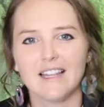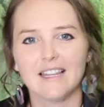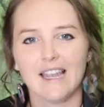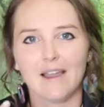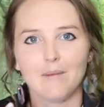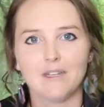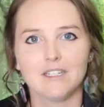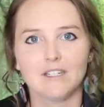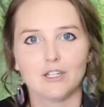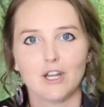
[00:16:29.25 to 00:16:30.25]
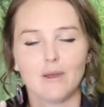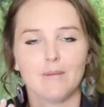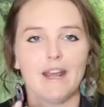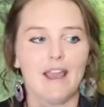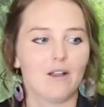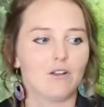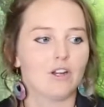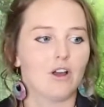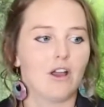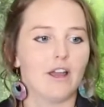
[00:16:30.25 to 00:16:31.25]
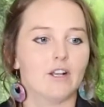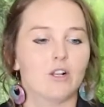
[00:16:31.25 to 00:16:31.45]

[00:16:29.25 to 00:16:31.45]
allow me to determine how can I